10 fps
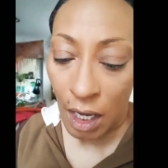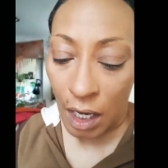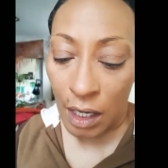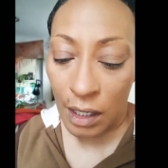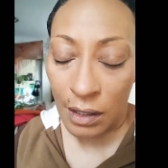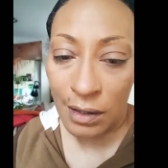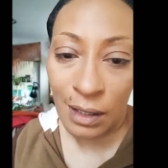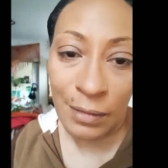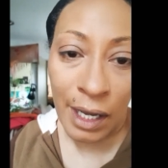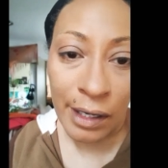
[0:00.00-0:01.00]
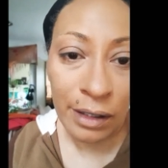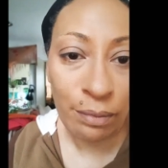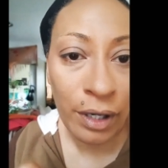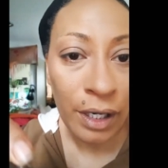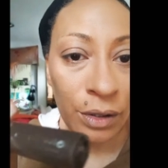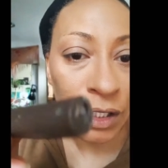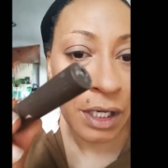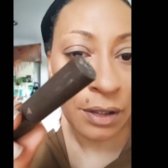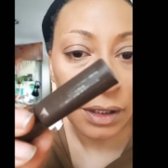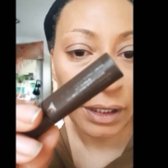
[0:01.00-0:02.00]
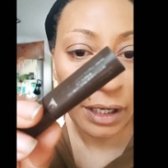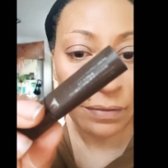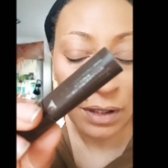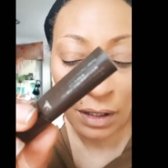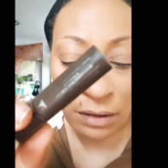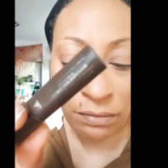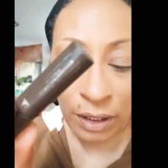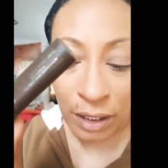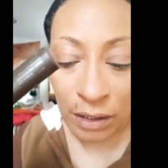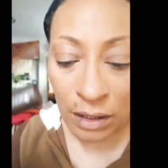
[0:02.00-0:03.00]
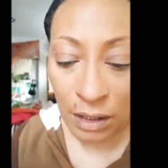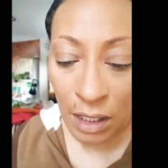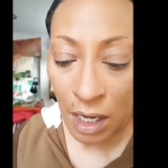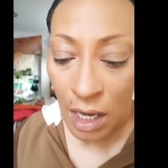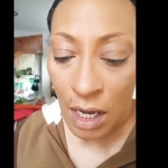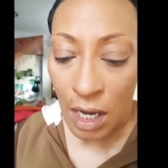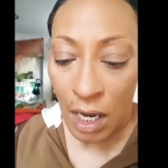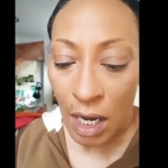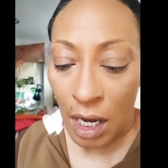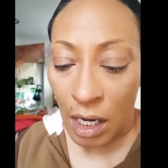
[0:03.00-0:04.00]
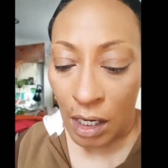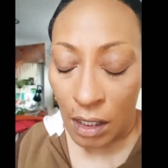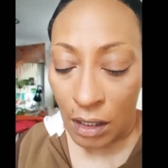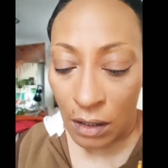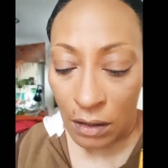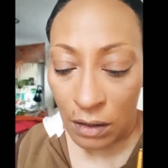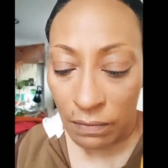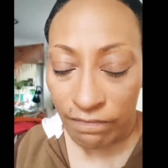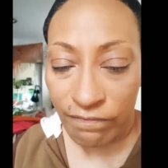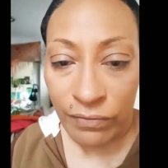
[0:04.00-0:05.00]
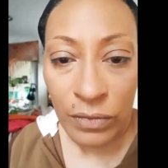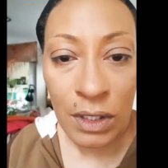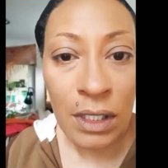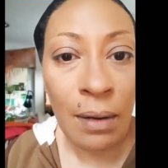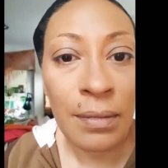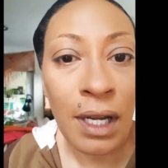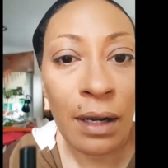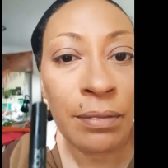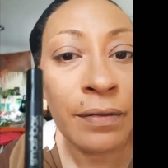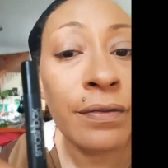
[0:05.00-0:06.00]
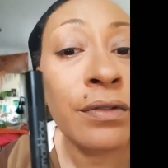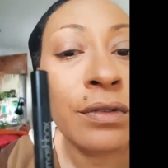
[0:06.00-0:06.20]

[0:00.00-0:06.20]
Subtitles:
and some kind of brow gel to lay everything in place and some type of